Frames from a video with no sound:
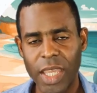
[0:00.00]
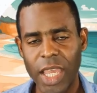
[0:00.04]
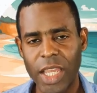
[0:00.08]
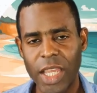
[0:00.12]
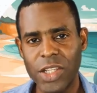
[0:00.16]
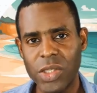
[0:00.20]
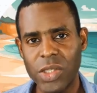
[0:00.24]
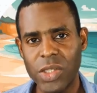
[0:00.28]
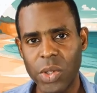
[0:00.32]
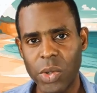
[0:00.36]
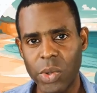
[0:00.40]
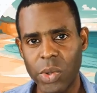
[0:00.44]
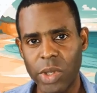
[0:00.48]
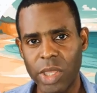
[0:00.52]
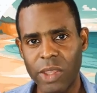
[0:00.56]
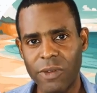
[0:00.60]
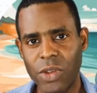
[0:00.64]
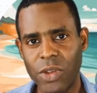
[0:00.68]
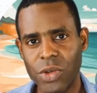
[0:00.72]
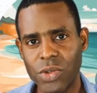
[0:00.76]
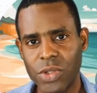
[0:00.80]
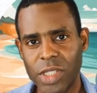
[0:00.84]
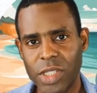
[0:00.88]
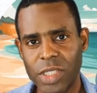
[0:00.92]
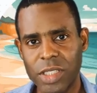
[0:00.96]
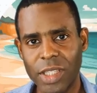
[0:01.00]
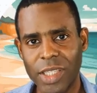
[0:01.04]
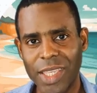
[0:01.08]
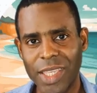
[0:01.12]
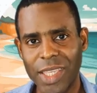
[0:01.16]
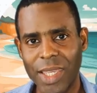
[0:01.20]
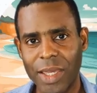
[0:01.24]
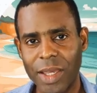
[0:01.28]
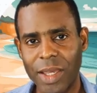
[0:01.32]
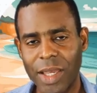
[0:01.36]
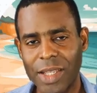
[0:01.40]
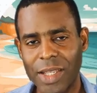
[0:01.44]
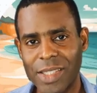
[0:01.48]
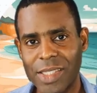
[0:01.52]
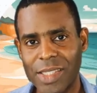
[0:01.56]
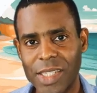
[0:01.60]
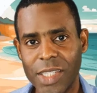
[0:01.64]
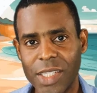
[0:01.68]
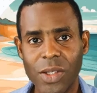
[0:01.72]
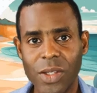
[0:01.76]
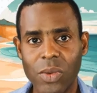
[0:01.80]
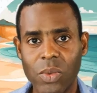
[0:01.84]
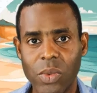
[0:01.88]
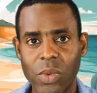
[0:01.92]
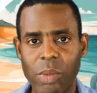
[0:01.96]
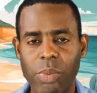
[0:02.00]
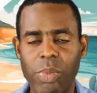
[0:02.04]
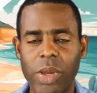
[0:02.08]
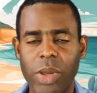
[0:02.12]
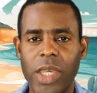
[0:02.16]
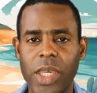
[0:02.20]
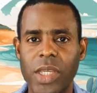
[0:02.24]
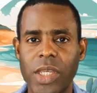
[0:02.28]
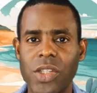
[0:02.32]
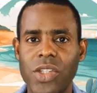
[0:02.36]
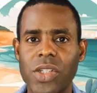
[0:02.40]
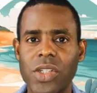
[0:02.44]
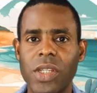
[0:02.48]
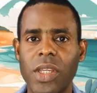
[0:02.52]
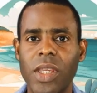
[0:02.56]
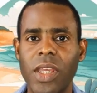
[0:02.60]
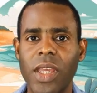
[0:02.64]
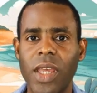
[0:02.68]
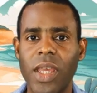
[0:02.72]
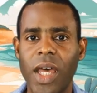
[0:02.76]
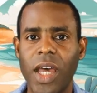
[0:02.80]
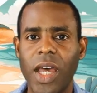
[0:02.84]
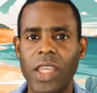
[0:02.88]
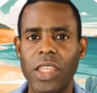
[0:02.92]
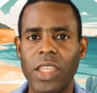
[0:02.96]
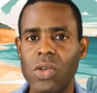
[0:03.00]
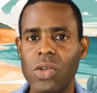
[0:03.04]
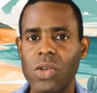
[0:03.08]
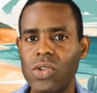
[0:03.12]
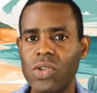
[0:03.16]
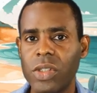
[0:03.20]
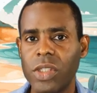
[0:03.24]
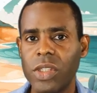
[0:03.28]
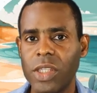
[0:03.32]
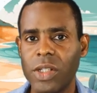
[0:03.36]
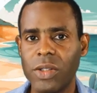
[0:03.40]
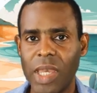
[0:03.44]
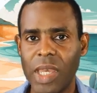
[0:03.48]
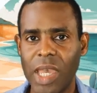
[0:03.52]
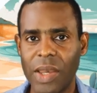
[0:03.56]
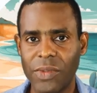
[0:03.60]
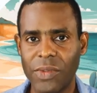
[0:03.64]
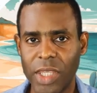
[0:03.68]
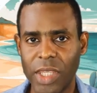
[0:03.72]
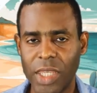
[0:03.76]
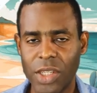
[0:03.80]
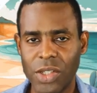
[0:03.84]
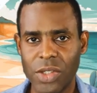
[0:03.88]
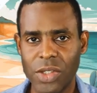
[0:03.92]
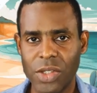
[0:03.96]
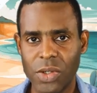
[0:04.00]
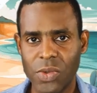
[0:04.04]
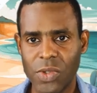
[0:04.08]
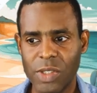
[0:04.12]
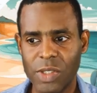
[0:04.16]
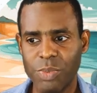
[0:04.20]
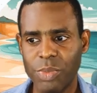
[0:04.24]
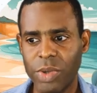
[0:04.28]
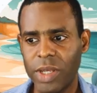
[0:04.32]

And so if you're just looking at a single web page, uh, usually you don't have any issues.